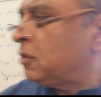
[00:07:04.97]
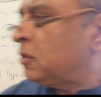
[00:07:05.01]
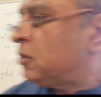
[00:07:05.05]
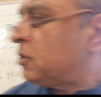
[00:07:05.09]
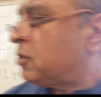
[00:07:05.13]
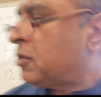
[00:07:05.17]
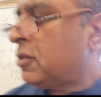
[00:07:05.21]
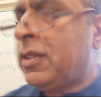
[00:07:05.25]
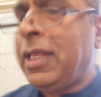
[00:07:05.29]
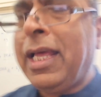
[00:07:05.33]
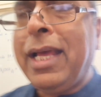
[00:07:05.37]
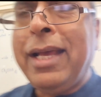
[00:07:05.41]

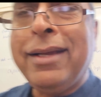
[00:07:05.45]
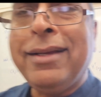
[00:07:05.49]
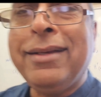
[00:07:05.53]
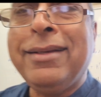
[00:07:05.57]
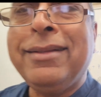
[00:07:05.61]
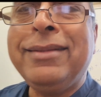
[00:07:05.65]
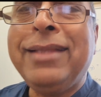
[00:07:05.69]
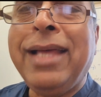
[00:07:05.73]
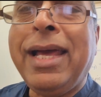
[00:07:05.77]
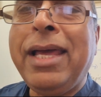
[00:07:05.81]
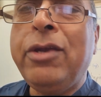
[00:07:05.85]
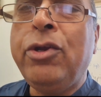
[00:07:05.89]
So
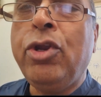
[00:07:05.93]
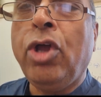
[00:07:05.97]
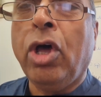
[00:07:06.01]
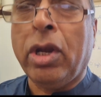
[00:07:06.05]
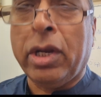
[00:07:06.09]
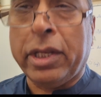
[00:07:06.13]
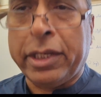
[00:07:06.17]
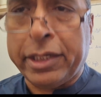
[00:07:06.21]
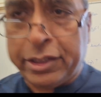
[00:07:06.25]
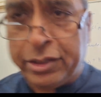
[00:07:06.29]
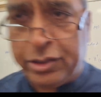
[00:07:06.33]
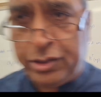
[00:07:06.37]
that
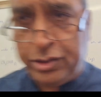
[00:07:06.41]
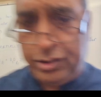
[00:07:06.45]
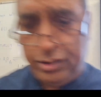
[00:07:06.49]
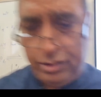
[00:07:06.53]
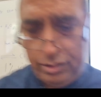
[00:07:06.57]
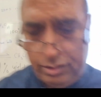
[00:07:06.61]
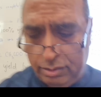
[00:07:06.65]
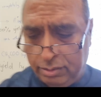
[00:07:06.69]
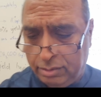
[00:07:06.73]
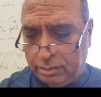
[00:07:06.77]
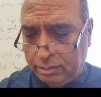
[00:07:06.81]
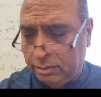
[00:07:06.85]
knowledge,
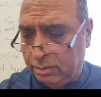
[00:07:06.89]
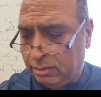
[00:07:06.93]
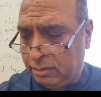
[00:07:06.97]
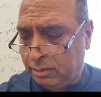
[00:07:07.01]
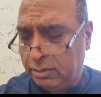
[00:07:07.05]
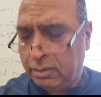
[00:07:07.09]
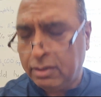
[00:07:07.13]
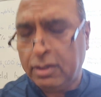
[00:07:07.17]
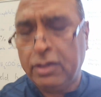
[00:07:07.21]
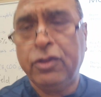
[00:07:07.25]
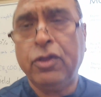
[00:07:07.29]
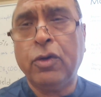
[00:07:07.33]

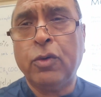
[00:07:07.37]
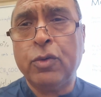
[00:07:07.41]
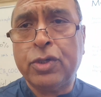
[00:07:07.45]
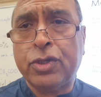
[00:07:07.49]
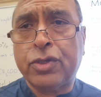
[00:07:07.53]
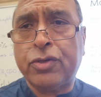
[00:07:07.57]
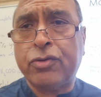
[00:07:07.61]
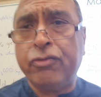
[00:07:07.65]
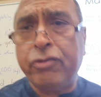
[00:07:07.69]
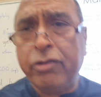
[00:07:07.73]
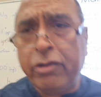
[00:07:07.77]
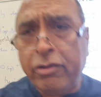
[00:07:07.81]

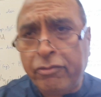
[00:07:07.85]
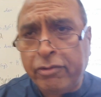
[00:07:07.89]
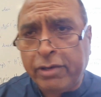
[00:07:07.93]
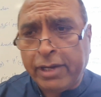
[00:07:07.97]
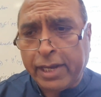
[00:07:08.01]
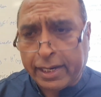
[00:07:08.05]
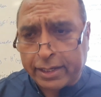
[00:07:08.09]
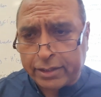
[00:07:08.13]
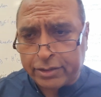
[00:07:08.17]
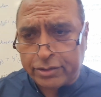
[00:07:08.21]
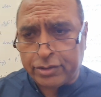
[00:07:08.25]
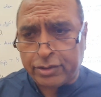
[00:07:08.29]
those 3
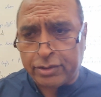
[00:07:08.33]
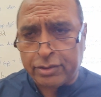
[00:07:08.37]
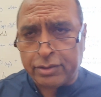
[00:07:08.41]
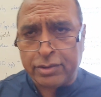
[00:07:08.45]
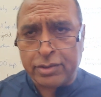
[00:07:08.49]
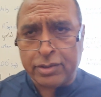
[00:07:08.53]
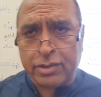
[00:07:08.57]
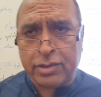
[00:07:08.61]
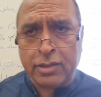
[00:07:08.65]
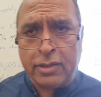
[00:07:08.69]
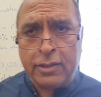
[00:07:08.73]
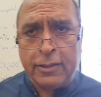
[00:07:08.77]

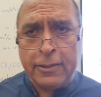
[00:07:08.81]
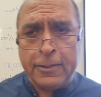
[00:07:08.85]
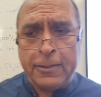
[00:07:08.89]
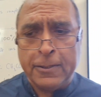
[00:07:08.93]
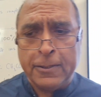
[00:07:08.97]
reactions,